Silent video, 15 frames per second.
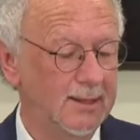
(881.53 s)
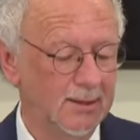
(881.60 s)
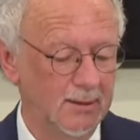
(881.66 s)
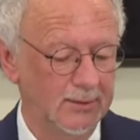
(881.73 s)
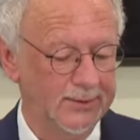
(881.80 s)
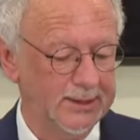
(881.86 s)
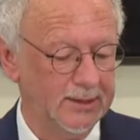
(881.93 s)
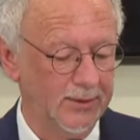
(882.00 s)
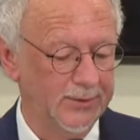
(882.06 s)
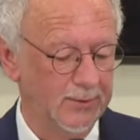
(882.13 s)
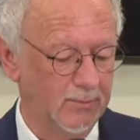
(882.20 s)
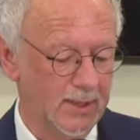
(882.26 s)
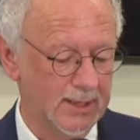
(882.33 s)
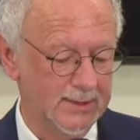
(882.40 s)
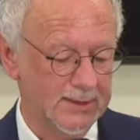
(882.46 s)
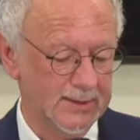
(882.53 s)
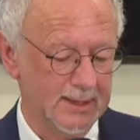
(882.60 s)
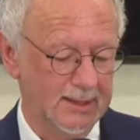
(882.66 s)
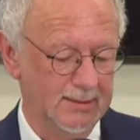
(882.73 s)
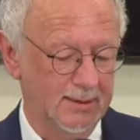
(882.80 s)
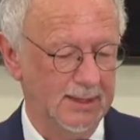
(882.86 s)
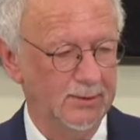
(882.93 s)
there was
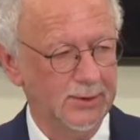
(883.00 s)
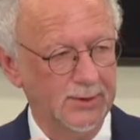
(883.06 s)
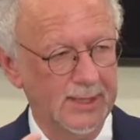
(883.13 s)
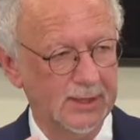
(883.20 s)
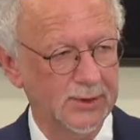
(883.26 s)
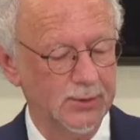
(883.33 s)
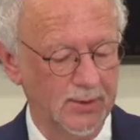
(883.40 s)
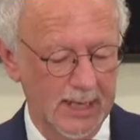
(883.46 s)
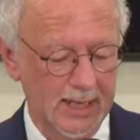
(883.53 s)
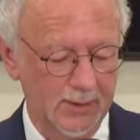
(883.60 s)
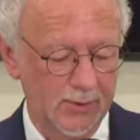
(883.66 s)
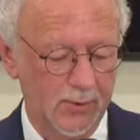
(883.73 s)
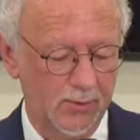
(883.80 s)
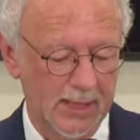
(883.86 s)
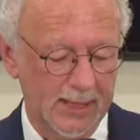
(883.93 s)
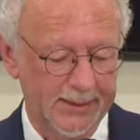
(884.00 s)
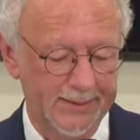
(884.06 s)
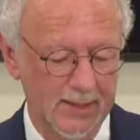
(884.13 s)
an international outcry,